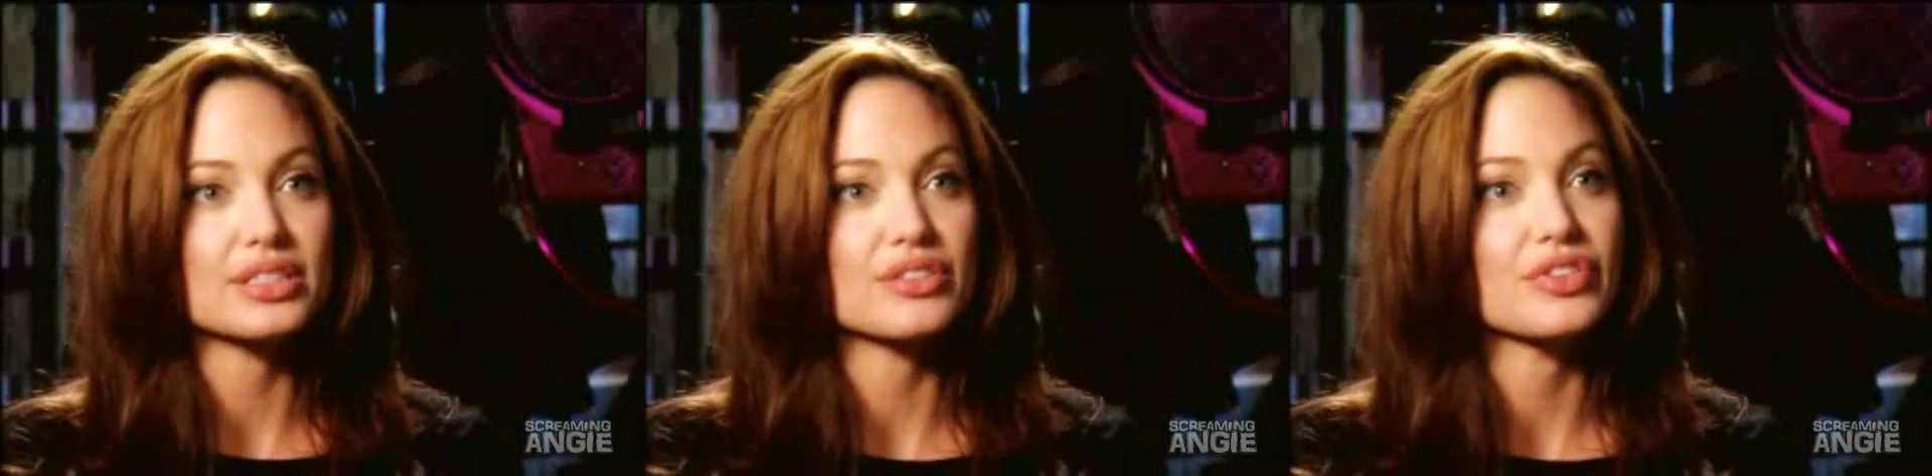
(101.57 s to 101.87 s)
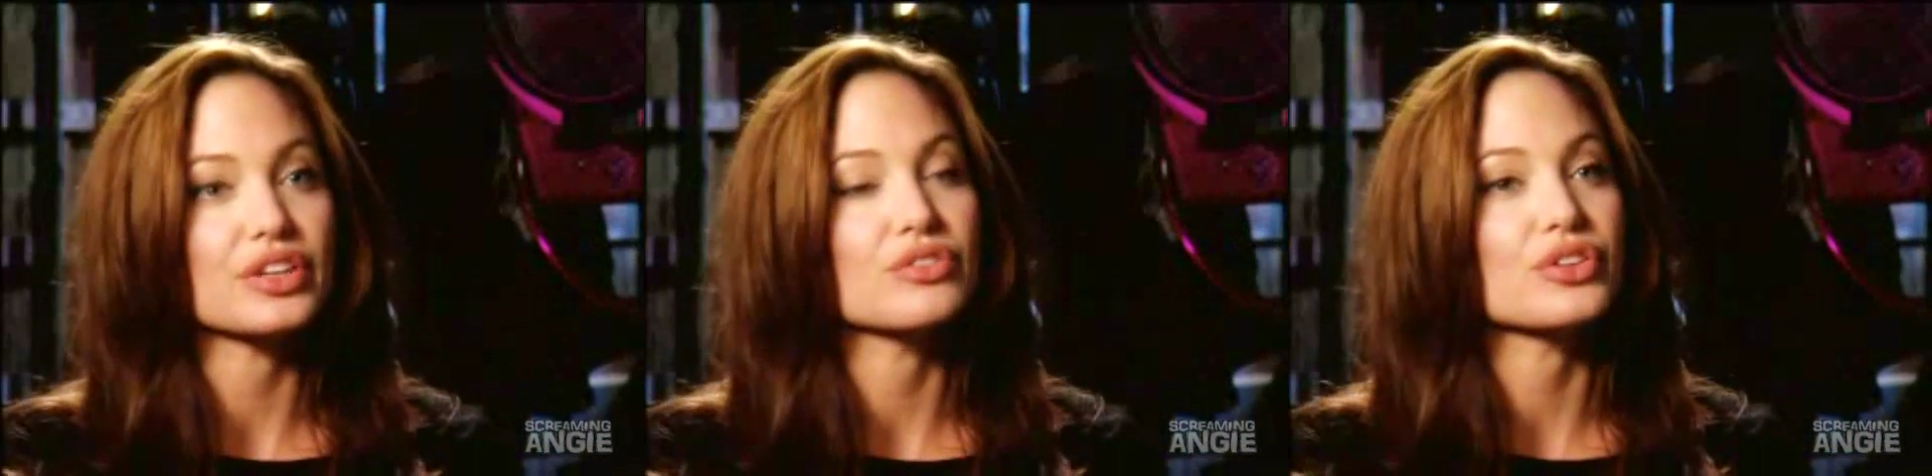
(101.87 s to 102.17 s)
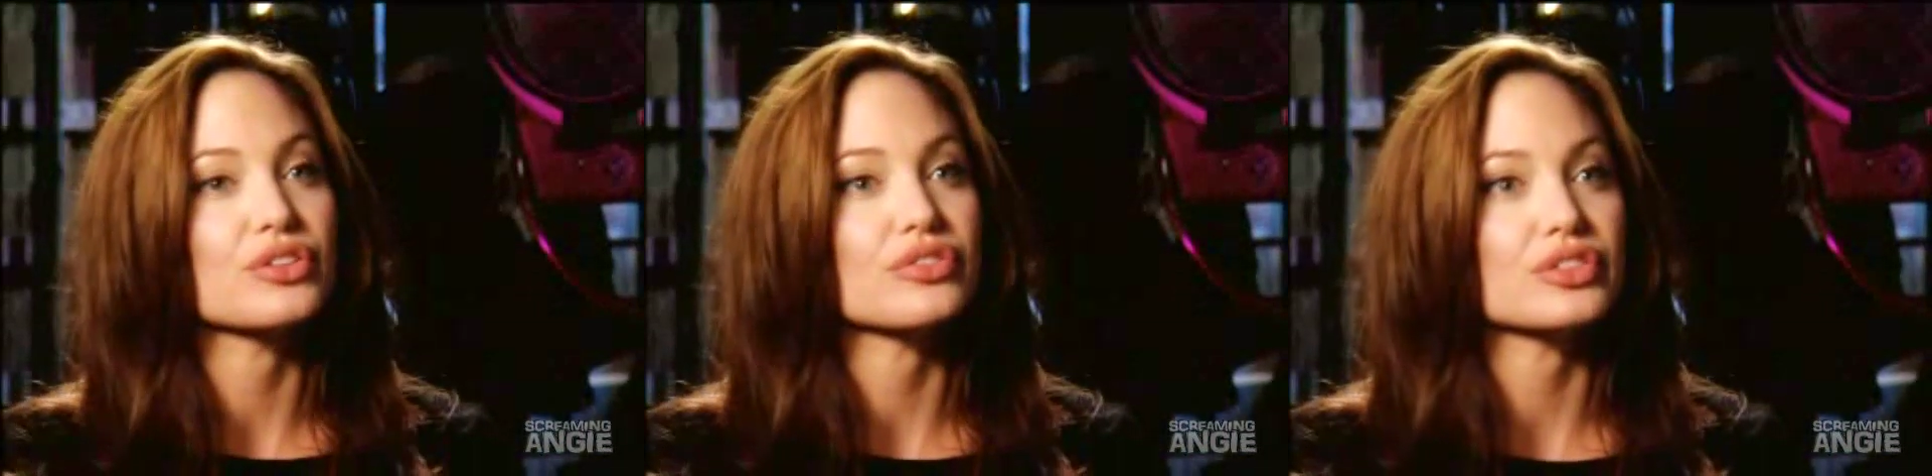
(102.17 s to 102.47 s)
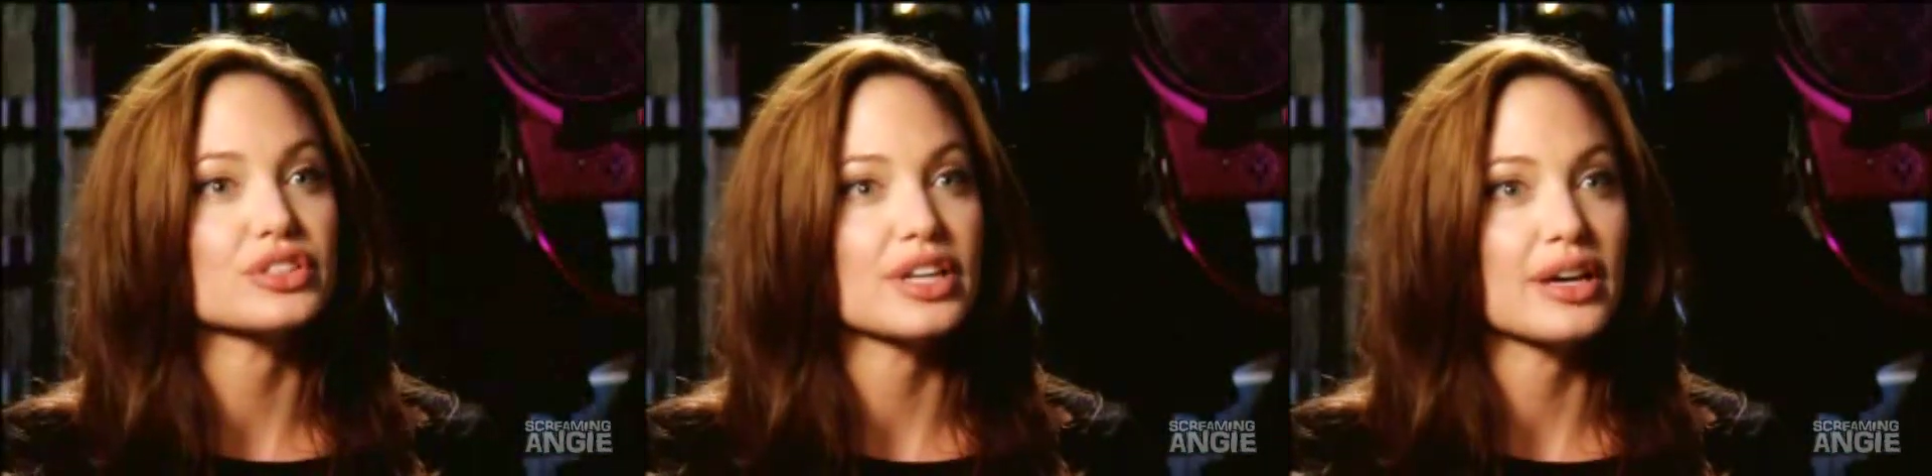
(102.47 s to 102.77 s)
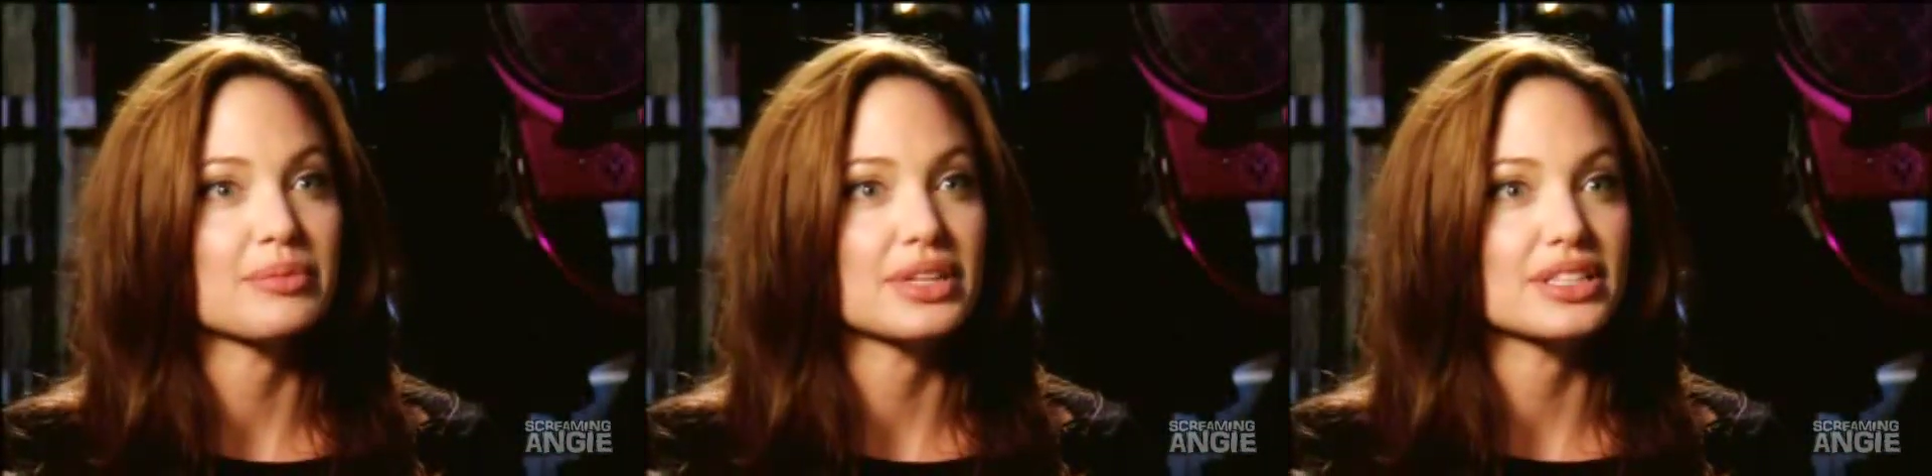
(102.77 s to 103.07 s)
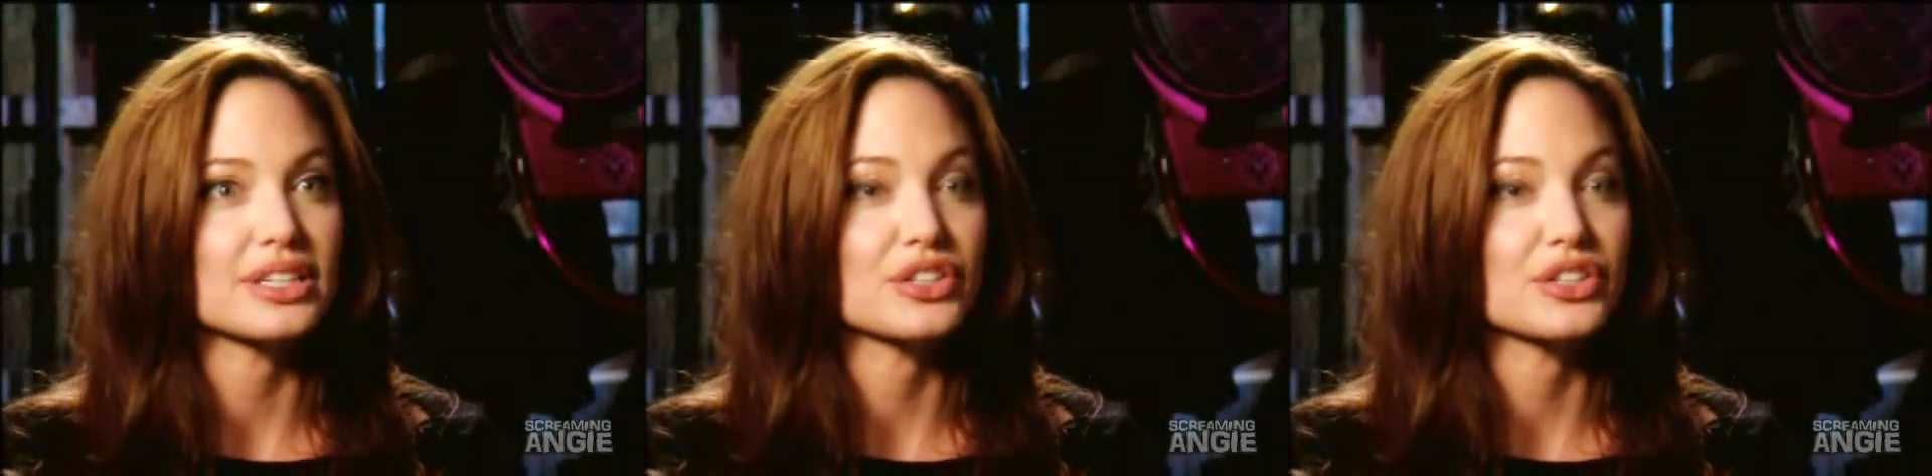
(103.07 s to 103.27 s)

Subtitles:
the field for the first time, they said,